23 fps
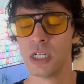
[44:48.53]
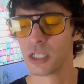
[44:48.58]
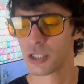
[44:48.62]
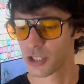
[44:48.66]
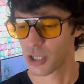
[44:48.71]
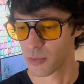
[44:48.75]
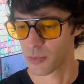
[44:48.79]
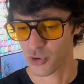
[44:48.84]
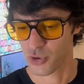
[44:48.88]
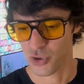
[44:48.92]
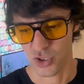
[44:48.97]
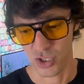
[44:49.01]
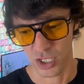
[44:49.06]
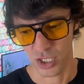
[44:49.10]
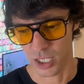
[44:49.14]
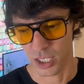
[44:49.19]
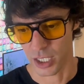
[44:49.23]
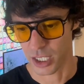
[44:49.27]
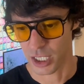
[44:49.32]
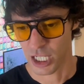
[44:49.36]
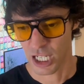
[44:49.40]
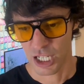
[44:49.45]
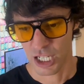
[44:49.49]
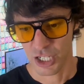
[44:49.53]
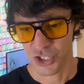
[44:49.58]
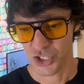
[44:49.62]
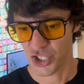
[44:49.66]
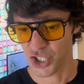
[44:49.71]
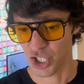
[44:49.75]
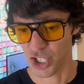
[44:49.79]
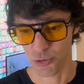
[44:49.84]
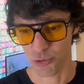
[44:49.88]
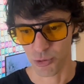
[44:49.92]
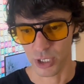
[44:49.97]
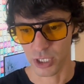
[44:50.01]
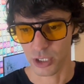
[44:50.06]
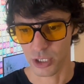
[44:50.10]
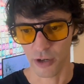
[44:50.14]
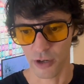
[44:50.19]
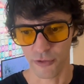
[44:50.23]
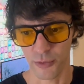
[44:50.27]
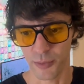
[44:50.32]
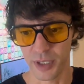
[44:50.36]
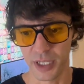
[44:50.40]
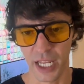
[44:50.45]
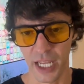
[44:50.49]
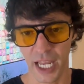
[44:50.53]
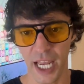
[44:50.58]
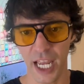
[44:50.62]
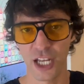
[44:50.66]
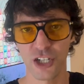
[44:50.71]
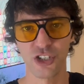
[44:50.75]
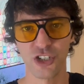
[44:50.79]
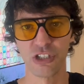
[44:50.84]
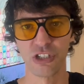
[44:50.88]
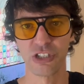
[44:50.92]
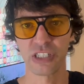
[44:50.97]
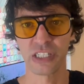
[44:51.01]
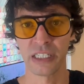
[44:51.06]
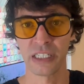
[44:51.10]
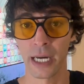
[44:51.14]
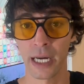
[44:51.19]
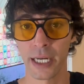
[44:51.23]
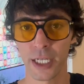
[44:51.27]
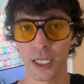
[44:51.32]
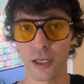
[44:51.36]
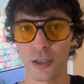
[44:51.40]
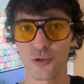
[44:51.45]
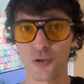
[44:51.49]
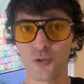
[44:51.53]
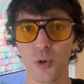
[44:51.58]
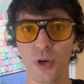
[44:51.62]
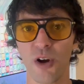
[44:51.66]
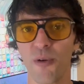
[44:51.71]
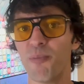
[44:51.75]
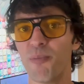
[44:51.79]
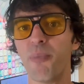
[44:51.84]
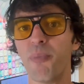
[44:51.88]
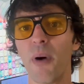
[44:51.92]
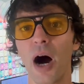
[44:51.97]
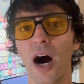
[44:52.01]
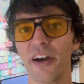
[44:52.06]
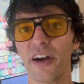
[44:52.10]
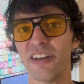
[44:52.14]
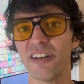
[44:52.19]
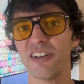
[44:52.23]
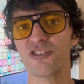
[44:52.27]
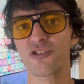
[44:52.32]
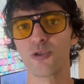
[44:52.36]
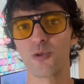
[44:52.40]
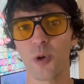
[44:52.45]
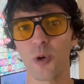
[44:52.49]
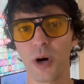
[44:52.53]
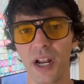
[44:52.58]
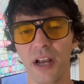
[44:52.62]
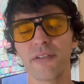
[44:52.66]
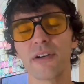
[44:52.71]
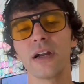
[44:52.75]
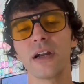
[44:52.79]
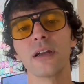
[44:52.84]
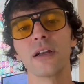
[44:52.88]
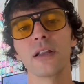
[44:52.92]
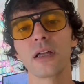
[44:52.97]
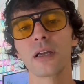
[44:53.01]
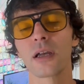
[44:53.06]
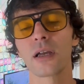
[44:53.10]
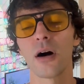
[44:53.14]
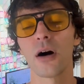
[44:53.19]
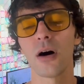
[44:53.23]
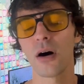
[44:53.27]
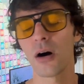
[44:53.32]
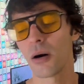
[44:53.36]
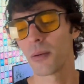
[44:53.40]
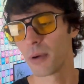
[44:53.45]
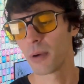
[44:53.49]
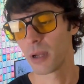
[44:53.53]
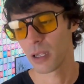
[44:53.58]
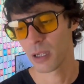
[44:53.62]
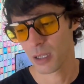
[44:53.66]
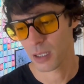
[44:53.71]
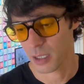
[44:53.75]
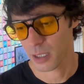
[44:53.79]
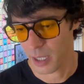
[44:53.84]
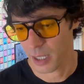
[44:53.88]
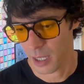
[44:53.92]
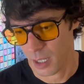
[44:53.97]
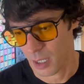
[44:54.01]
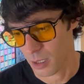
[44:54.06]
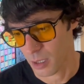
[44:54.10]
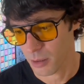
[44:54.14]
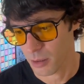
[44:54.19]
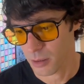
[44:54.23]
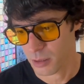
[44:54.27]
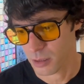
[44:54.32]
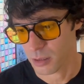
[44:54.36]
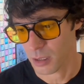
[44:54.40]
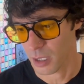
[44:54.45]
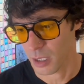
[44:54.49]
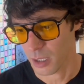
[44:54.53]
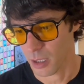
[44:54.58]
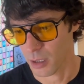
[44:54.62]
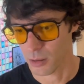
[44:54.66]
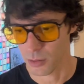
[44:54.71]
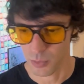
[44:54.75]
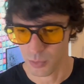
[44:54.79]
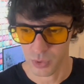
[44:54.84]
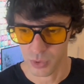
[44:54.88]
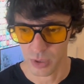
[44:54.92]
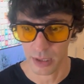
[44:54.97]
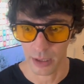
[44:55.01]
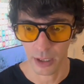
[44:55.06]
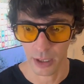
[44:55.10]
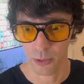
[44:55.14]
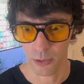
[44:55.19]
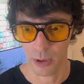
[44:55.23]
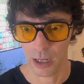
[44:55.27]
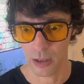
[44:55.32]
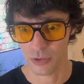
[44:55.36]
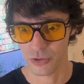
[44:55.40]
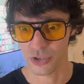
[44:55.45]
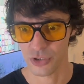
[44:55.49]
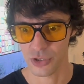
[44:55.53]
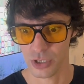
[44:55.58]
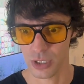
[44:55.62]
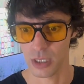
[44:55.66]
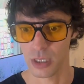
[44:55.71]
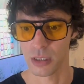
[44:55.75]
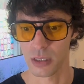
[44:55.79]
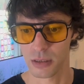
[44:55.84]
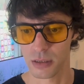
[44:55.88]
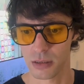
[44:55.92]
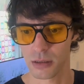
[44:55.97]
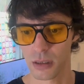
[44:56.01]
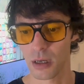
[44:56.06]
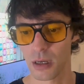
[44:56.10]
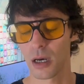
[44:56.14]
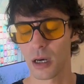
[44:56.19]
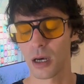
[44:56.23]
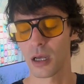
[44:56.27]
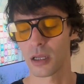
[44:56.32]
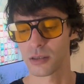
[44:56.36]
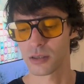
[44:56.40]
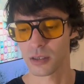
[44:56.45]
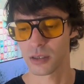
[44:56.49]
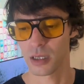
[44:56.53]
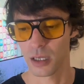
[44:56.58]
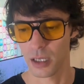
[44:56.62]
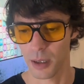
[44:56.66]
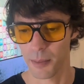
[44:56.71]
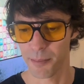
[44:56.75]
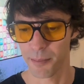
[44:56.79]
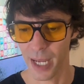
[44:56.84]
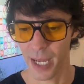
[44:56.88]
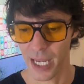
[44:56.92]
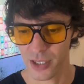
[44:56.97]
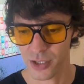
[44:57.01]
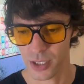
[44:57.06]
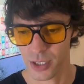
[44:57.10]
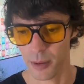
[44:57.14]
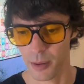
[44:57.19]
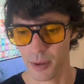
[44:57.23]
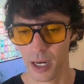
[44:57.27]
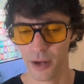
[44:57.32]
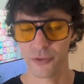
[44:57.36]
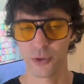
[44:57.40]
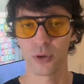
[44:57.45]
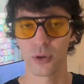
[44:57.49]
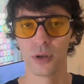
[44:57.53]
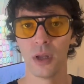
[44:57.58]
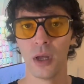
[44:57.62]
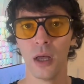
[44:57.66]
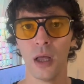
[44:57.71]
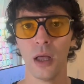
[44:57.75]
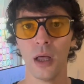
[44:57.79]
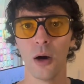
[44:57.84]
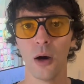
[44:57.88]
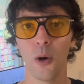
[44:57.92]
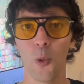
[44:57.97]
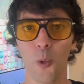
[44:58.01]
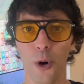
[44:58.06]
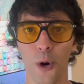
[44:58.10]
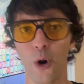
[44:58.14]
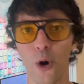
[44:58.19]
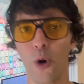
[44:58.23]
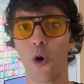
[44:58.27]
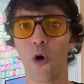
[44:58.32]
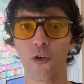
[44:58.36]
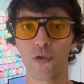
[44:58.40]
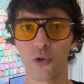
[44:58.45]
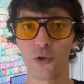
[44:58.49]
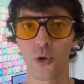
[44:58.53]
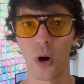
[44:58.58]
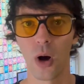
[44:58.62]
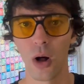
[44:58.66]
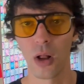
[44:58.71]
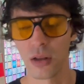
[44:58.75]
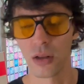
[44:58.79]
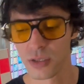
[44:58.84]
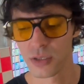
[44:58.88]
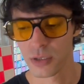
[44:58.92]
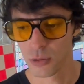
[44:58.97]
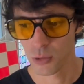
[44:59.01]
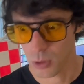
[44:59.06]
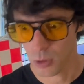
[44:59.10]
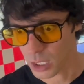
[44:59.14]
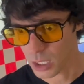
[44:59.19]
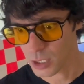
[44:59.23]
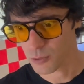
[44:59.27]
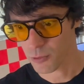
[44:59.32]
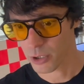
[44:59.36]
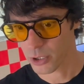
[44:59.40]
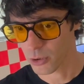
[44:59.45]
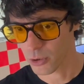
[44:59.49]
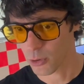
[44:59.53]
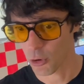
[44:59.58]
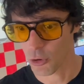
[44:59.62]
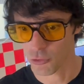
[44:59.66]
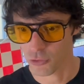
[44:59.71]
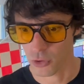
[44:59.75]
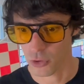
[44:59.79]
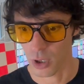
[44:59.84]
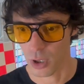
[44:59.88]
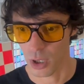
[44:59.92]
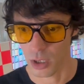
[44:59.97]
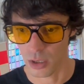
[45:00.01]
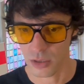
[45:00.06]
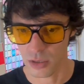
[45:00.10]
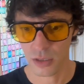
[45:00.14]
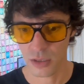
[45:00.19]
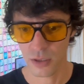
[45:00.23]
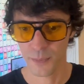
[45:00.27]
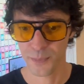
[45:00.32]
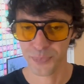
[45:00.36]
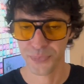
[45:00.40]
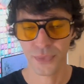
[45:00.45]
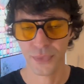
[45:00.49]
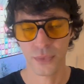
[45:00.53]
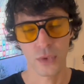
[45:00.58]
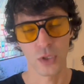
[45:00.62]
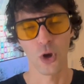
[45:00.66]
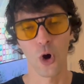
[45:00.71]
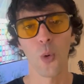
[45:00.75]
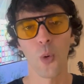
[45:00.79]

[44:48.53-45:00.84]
some sort of like secret government agency that gets rid of bodies or whatever. And you're like, oh man, again, another I gotta lay around sheets. God, it's gonna get messy. I'm gonna have to wear overalls. Who likes wearing overalls? No